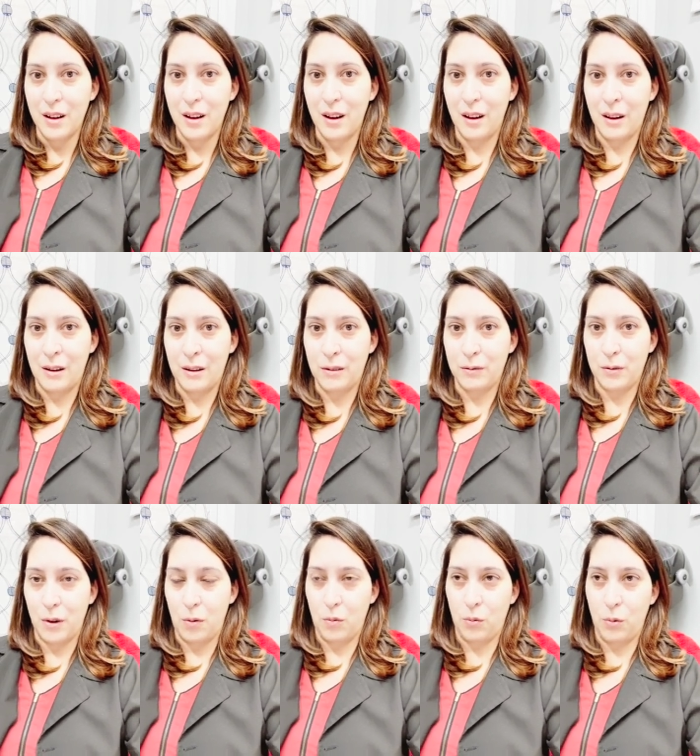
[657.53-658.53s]
of
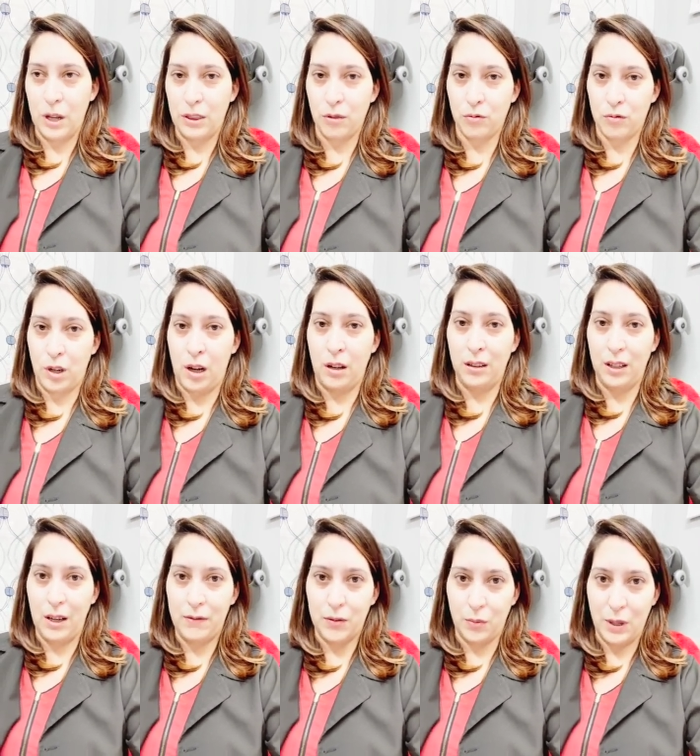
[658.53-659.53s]
what the raw
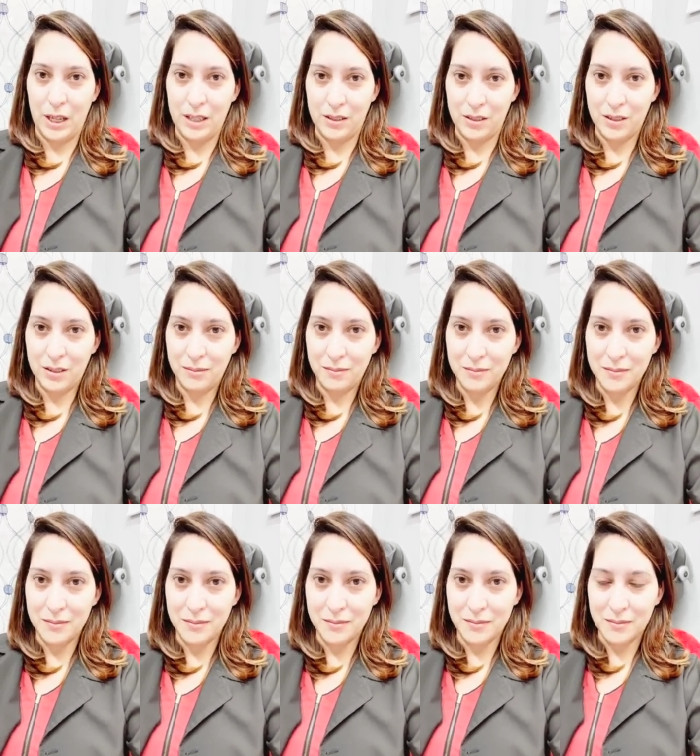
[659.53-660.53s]
lift was.
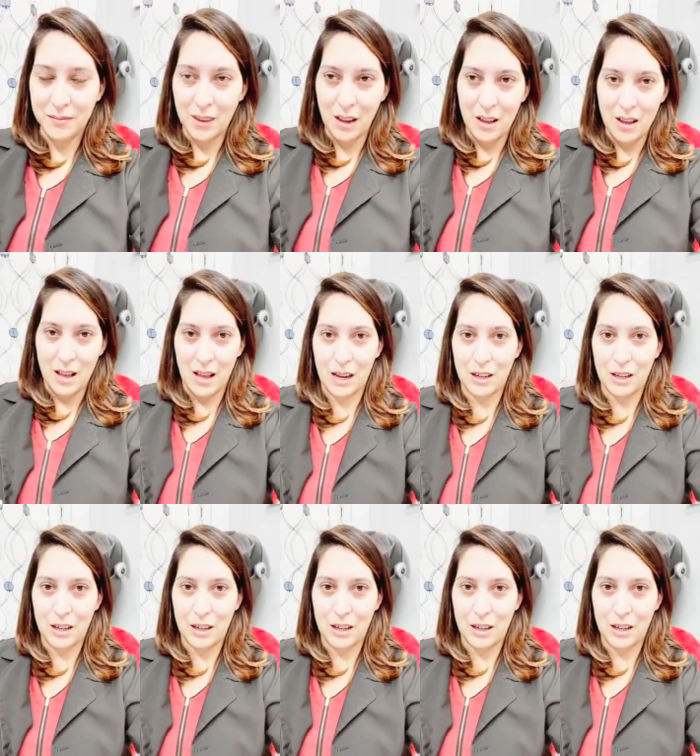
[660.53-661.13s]
I